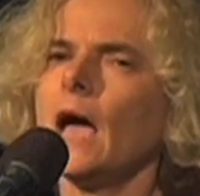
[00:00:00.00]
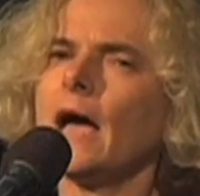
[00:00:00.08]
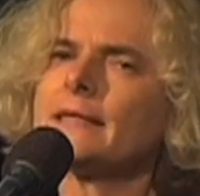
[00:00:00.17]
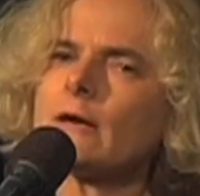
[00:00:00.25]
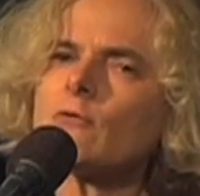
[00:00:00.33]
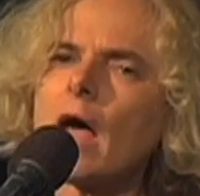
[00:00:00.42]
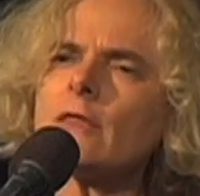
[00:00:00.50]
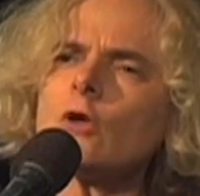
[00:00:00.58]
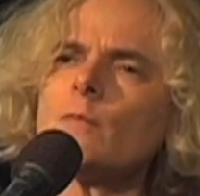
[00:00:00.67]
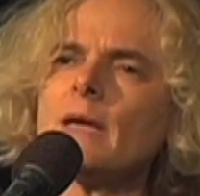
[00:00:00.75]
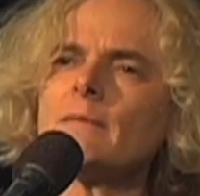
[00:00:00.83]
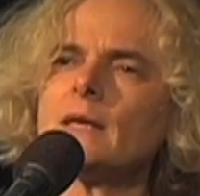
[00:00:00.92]
And a
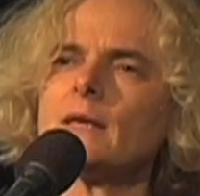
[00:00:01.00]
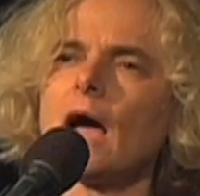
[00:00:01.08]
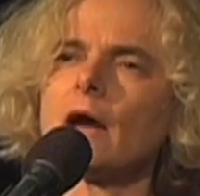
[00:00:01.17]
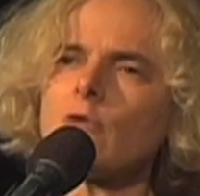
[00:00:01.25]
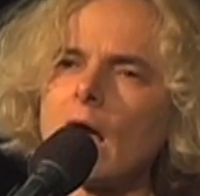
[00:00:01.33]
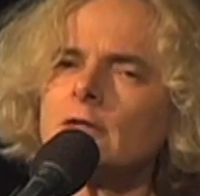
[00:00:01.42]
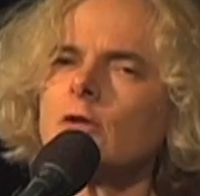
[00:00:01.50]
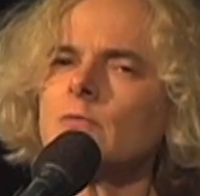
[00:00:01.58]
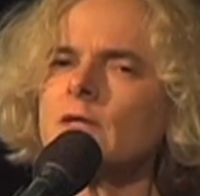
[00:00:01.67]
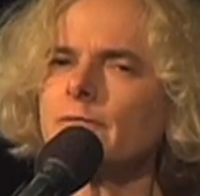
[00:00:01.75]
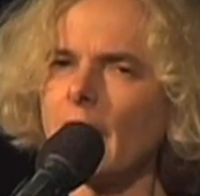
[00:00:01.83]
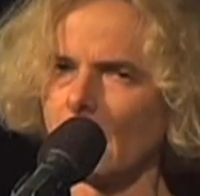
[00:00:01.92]
random, a random
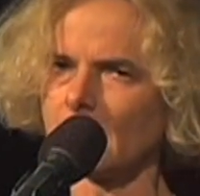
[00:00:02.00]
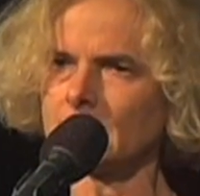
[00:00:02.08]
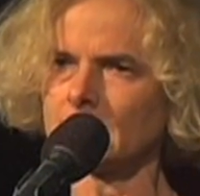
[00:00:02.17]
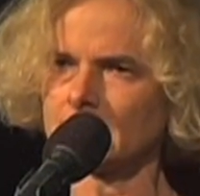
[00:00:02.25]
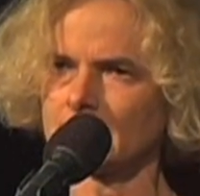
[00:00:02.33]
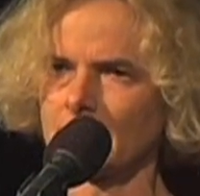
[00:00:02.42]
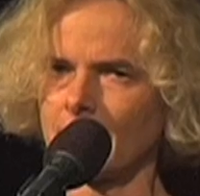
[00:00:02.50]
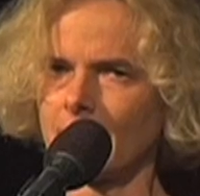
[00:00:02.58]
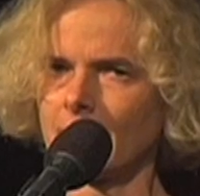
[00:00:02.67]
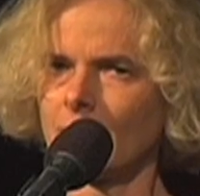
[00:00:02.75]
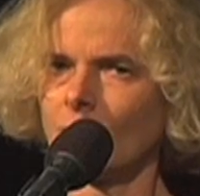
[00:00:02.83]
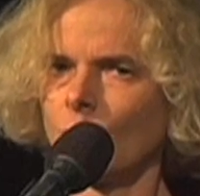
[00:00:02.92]
event
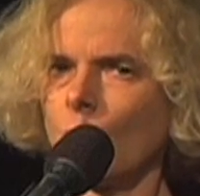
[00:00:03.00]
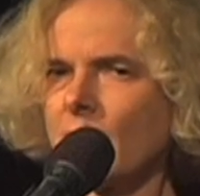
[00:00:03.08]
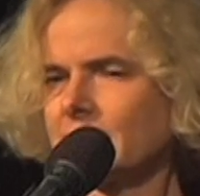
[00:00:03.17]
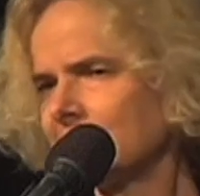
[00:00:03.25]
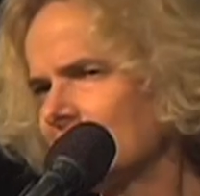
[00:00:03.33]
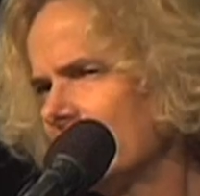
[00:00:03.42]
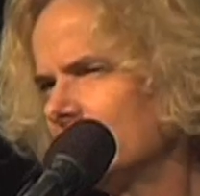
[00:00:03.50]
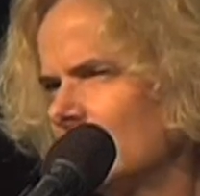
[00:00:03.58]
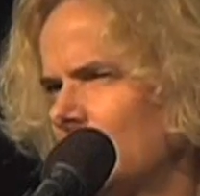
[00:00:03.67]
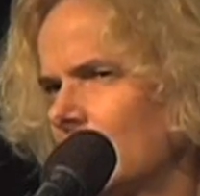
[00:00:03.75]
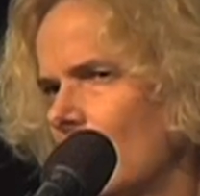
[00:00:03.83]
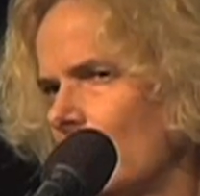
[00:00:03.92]
was a
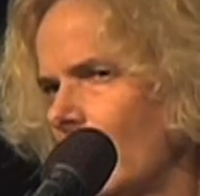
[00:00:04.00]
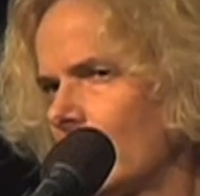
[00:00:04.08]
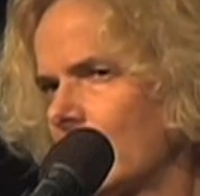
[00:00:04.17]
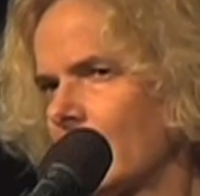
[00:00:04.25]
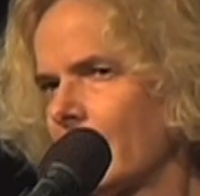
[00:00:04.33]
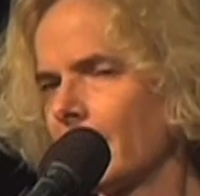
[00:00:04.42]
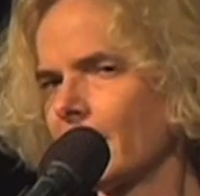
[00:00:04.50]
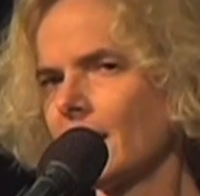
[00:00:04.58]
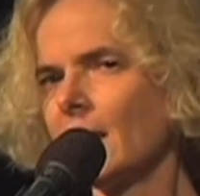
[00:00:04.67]
Scientific American.